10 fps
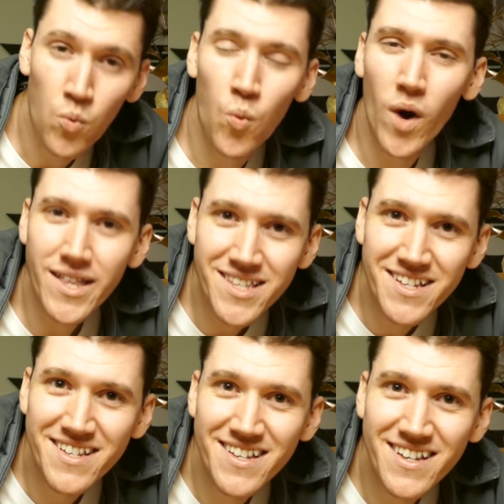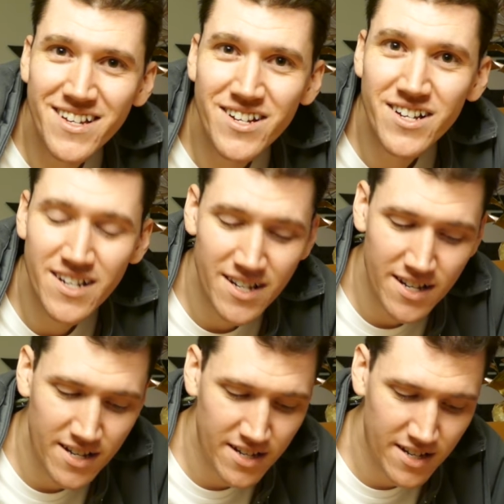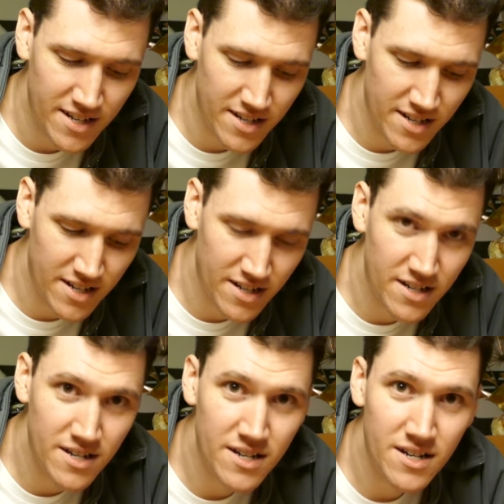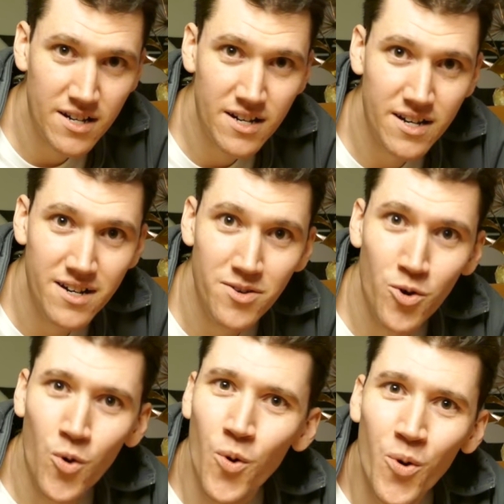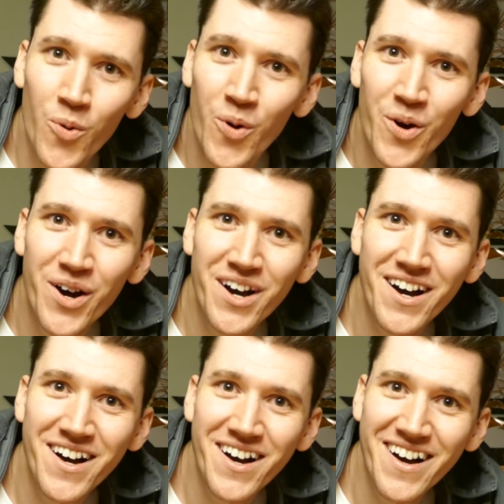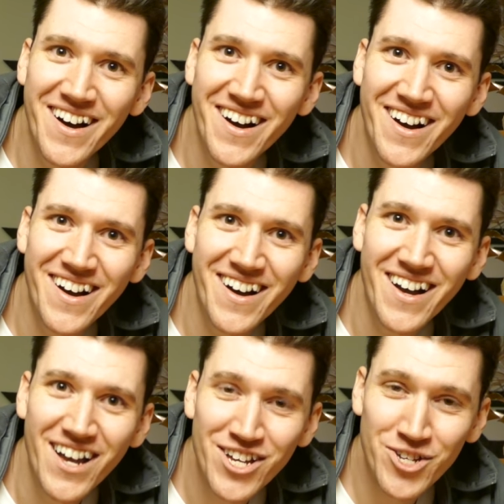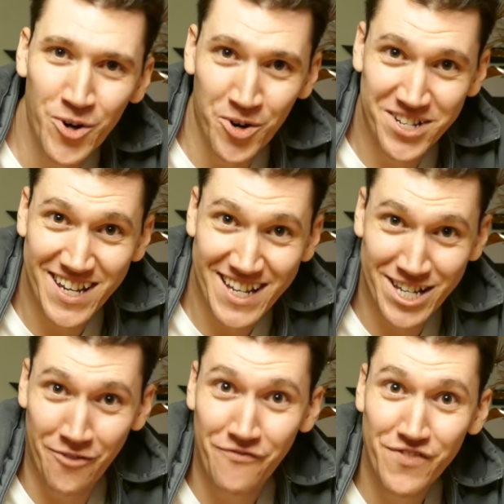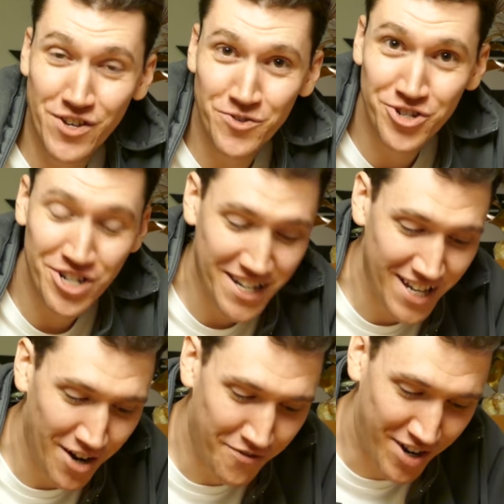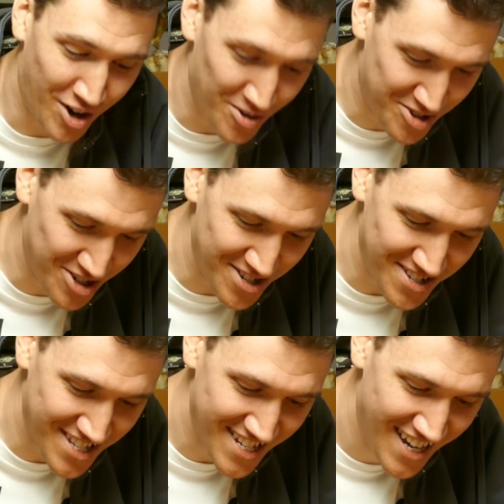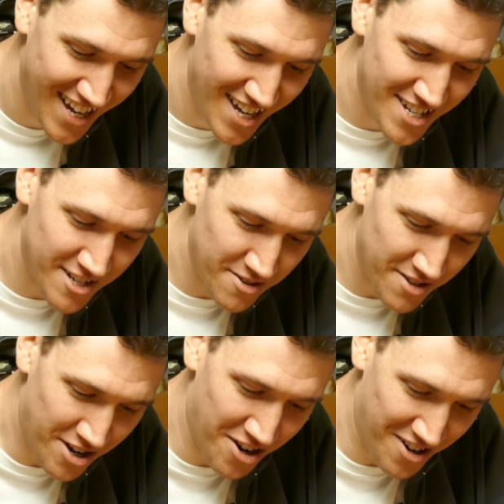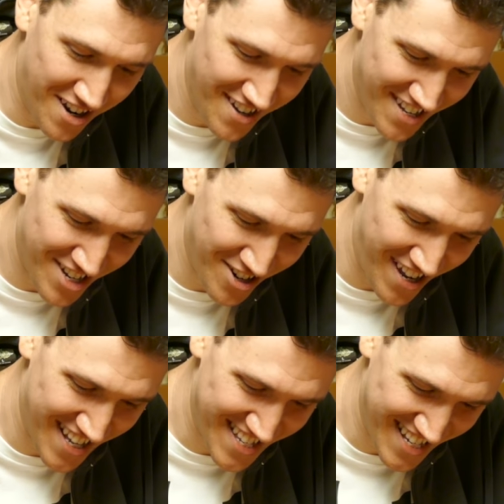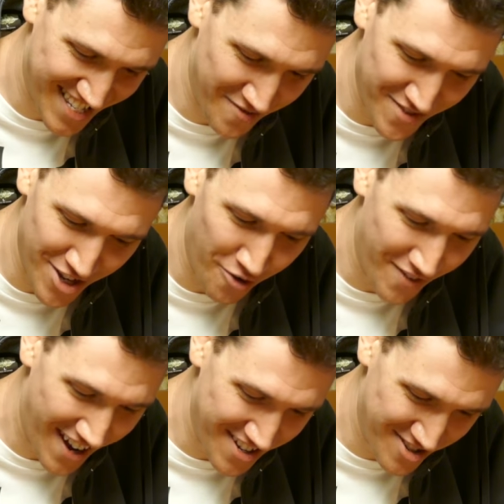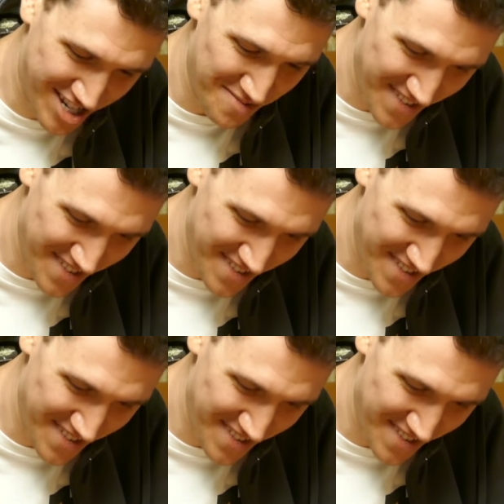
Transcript: What? A fusion culture. That was a pronoun. It's a fusion of cultures. Yours is a fusion of cultures. So your hint is of no value to